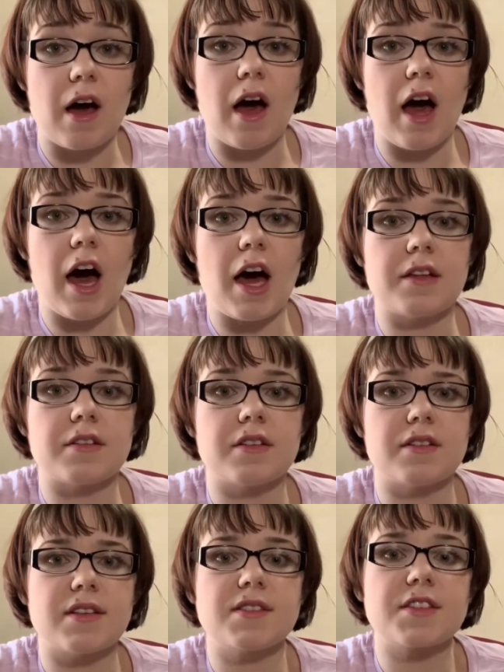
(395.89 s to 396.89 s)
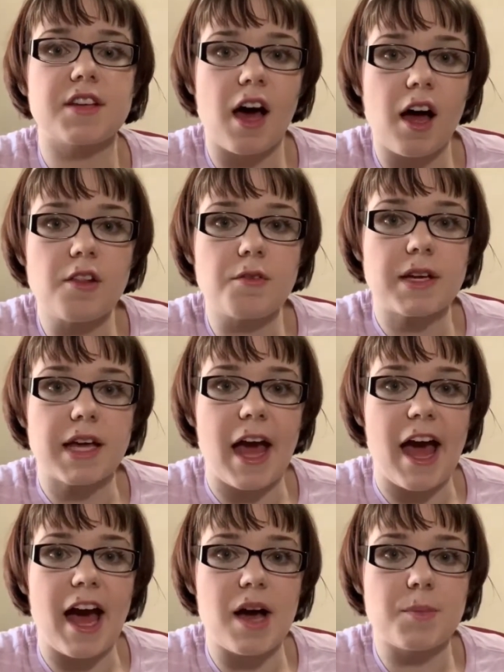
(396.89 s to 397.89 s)
on this coloring
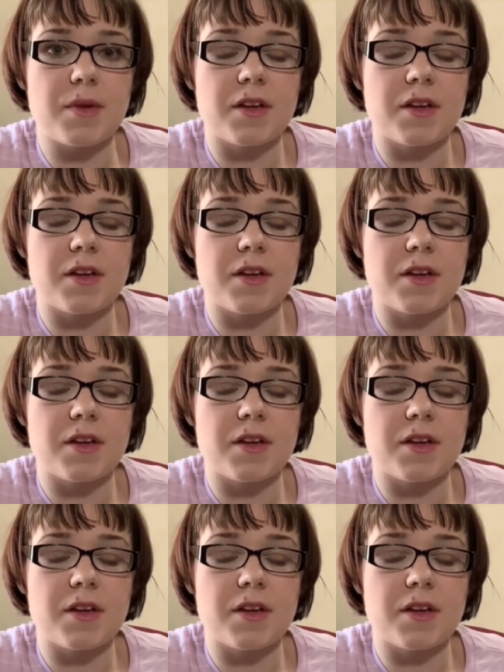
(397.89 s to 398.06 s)
app